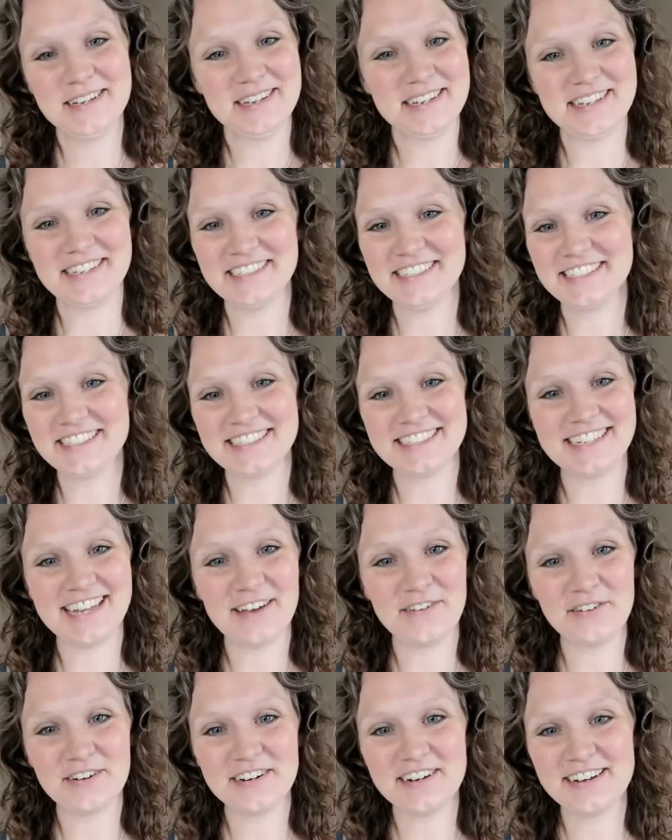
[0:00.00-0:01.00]
You just
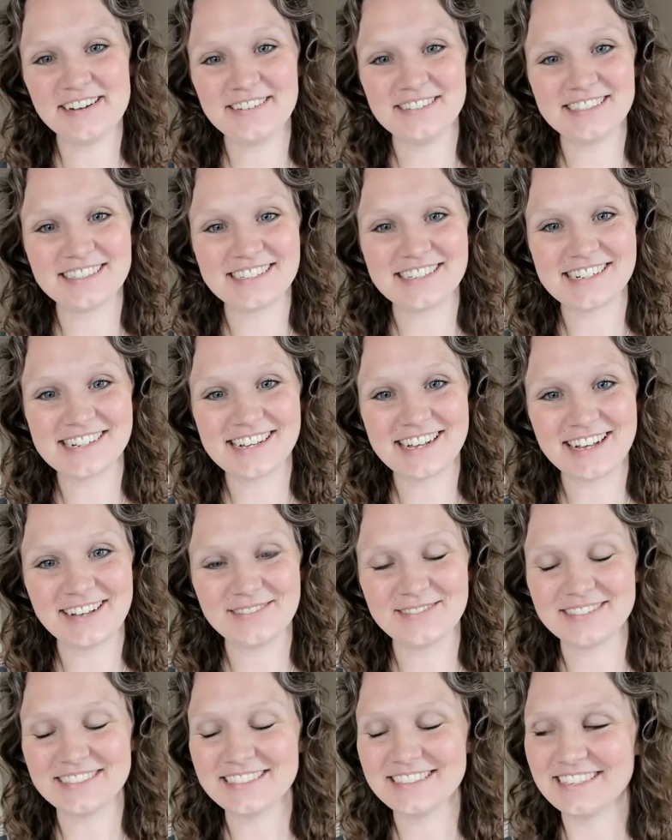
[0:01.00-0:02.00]
never know it's going to
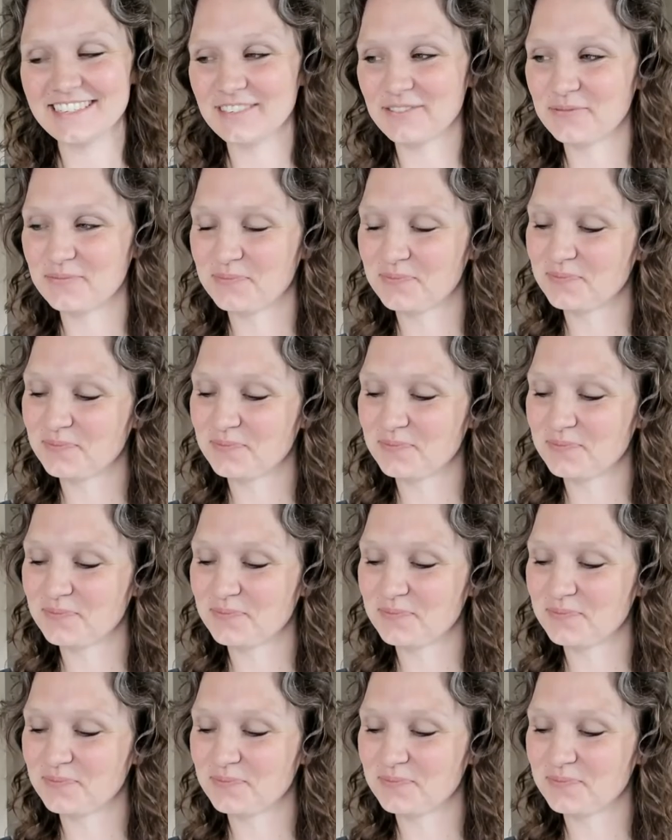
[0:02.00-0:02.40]
come, do you?